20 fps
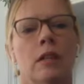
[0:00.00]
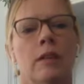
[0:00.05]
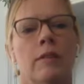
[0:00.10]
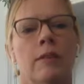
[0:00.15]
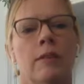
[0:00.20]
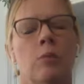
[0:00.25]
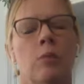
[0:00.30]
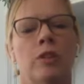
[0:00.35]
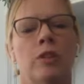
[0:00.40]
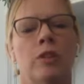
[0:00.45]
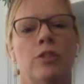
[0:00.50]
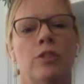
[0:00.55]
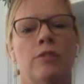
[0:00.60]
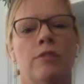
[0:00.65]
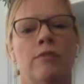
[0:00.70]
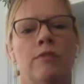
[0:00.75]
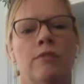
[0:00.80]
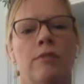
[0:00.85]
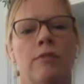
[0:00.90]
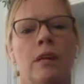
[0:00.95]
And then once
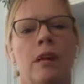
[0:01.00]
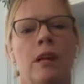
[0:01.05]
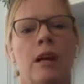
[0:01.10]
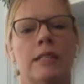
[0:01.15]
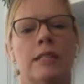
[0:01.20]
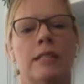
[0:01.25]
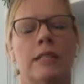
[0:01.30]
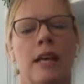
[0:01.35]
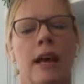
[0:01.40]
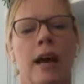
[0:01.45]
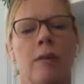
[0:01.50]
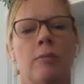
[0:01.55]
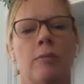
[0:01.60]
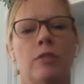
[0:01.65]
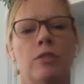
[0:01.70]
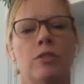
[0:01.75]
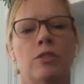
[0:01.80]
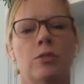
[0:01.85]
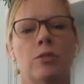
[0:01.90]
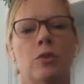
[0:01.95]
you've
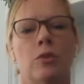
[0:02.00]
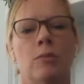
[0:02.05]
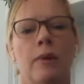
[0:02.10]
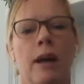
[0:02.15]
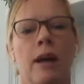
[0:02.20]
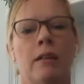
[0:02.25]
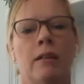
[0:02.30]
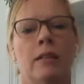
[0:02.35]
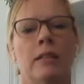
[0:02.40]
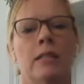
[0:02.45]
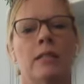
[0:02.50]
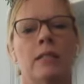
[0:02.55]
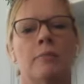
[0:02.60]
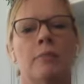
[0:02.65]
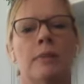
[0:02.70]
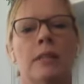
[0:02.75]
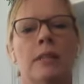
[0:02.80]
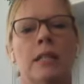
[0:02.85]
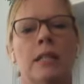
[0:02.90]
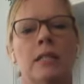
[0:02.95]
established your balance,
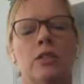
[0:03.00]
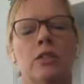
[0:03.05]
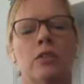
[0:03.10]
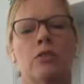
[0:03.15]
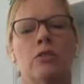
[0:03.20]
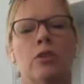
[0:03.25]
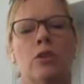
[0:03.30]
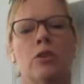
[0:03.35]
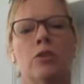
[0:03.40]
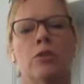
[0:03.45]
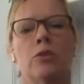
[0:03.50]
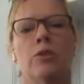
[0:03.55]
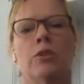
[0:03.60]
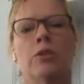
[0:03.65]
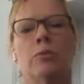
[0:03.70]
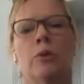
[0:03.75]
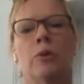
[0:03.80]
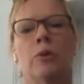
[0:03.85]
begin to grow your